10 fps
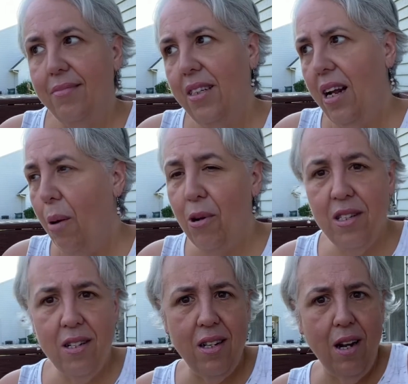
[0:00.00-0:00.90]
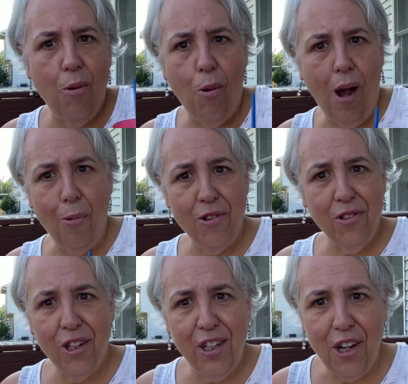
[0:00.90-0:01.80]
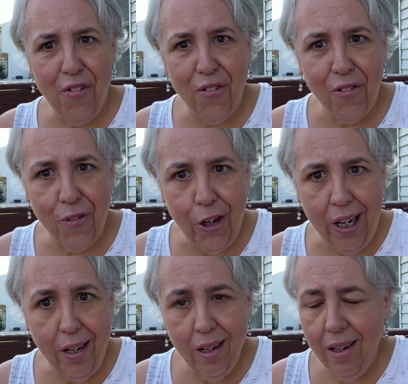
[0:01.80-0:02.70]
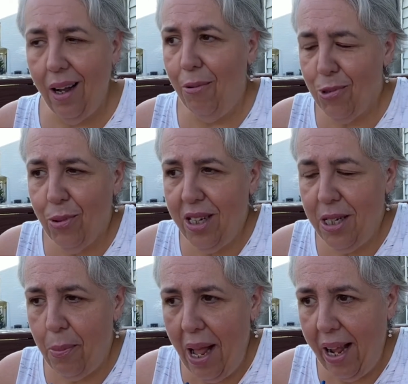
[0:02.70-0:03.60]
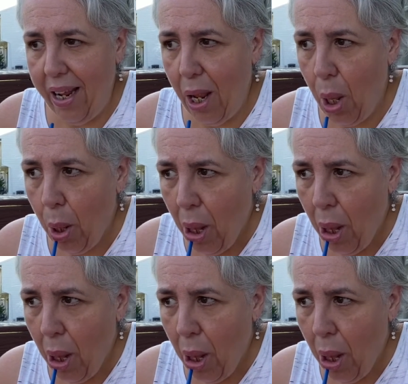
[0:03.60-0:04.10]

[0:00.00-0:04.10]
I wasn't, you know, I wasn't looking to go for free. I was willing to pay.